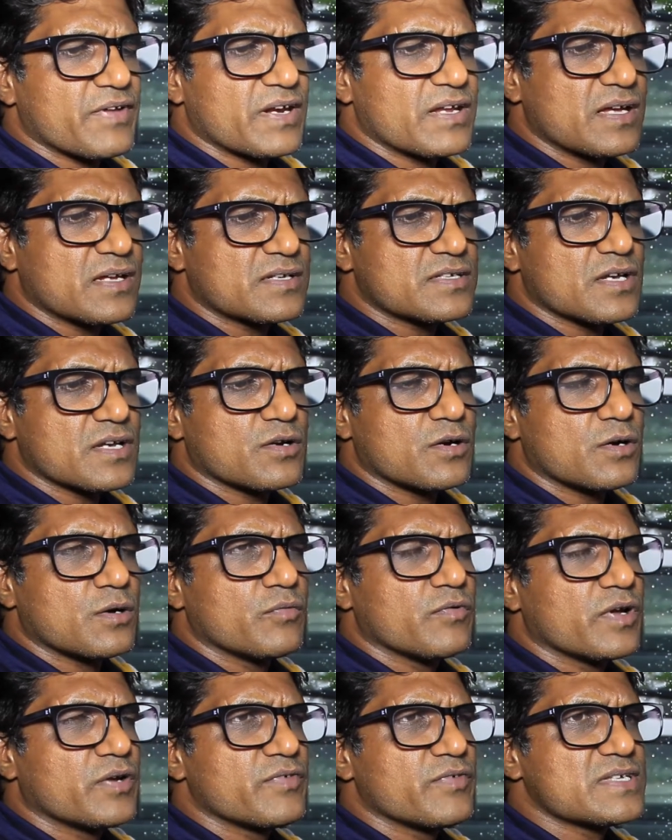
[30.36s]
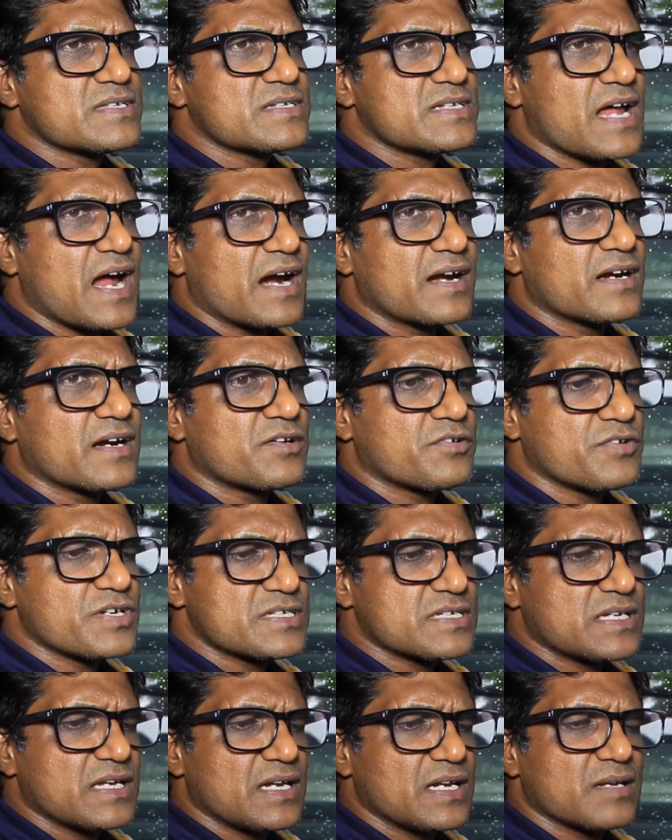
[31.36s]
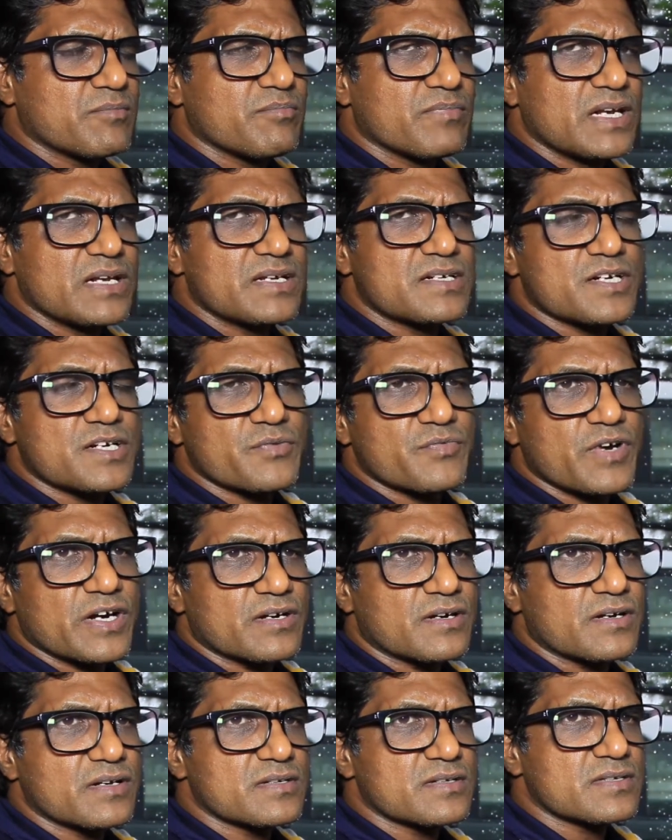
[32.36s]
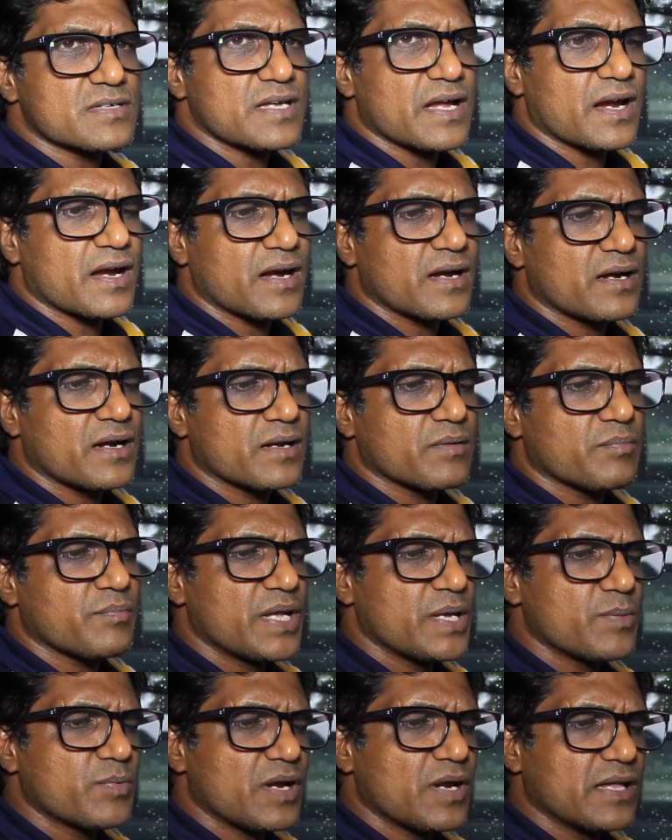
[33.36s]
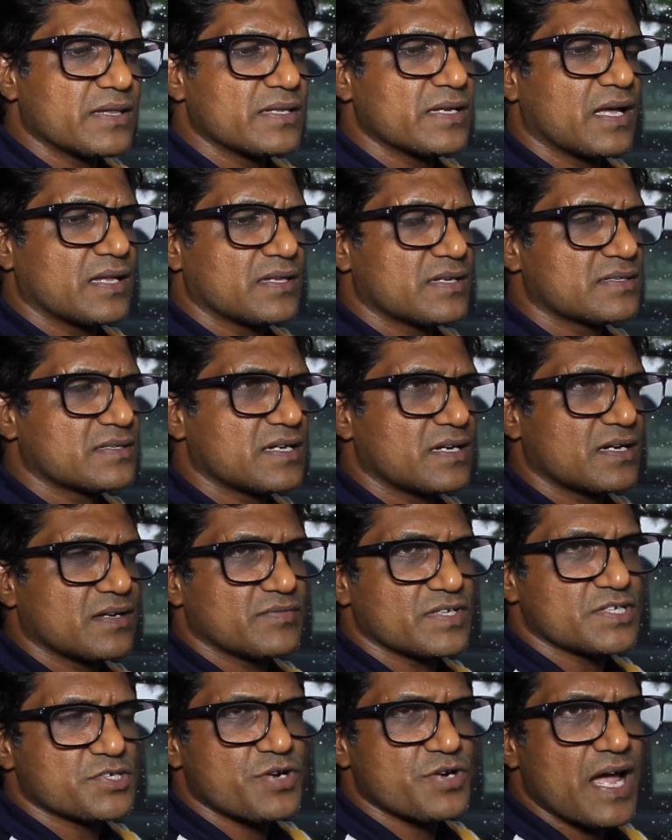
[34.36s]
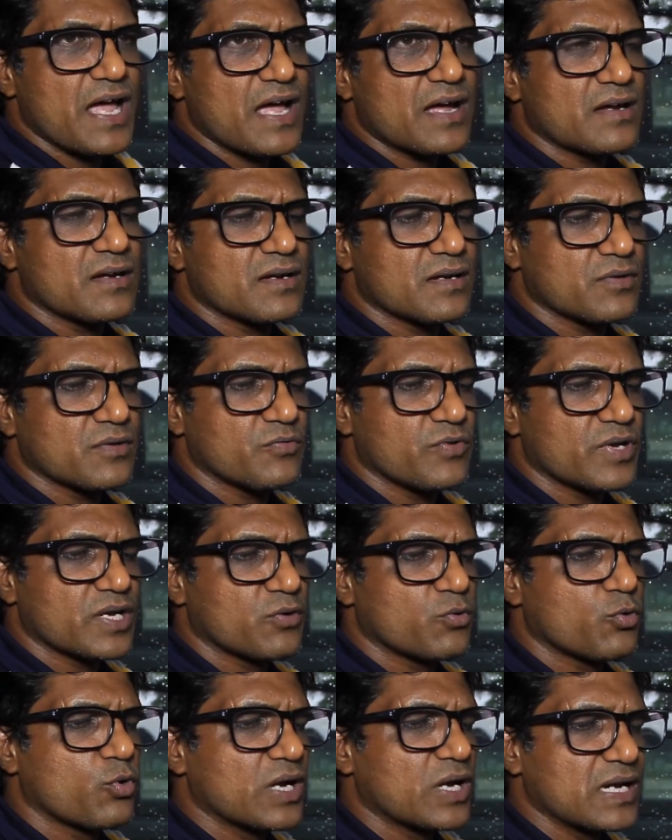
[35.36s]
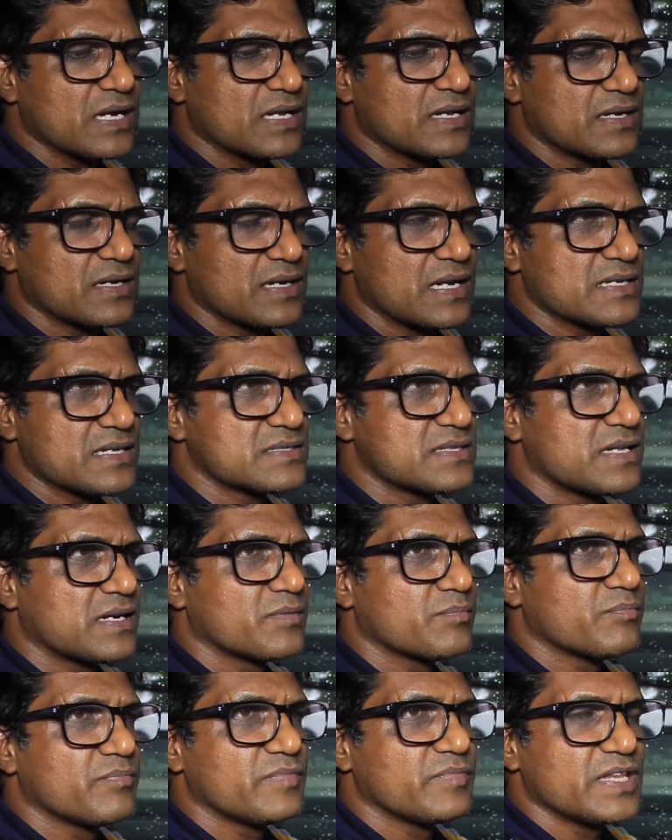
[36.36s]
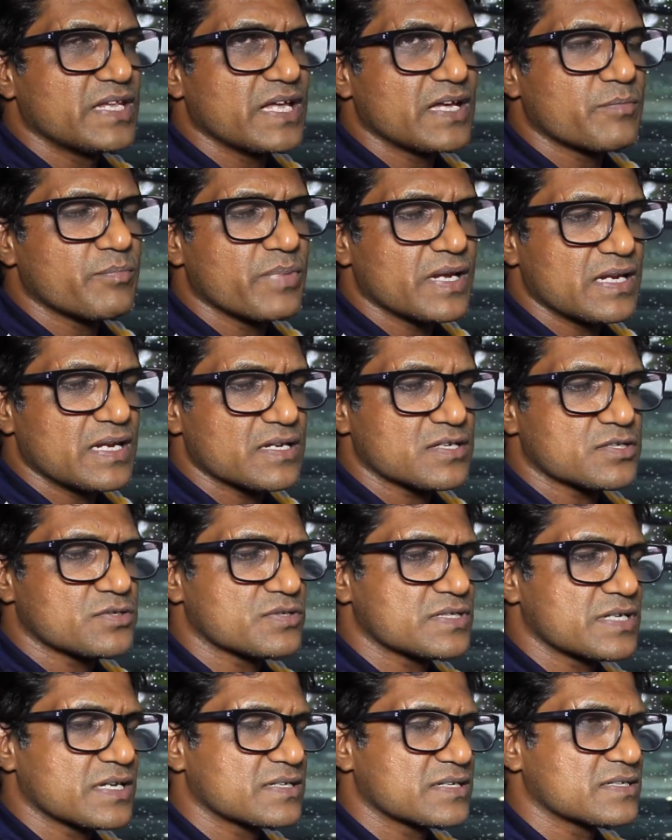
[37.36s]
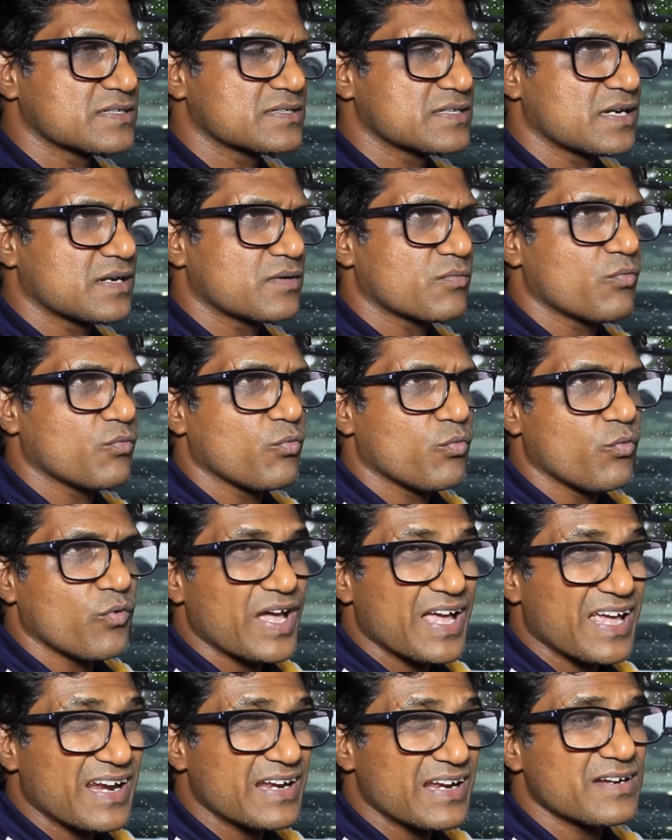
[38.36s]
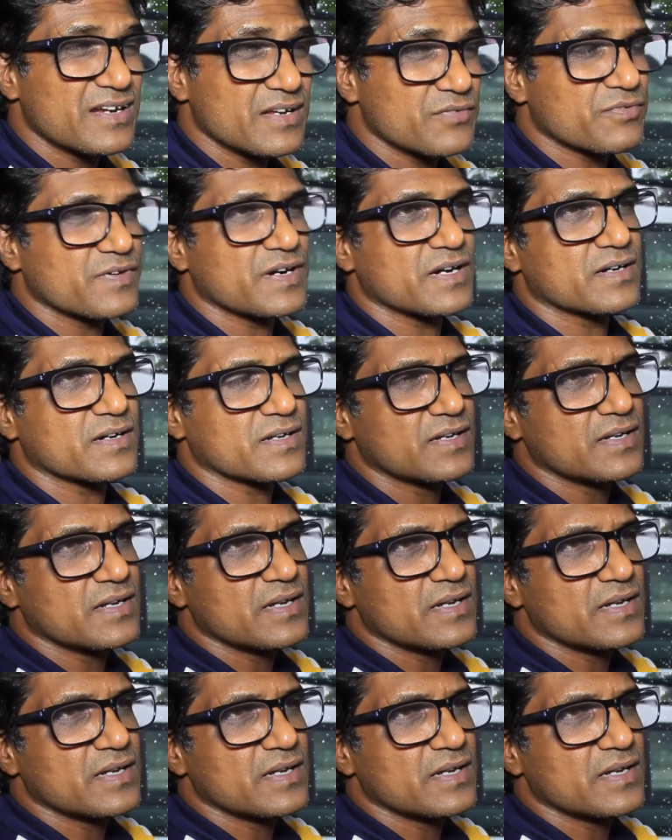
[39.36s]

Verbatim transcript: years ago, when we started reskilling military veterans and people on the other side of the track, we quickly realized that their barriers to success are very different.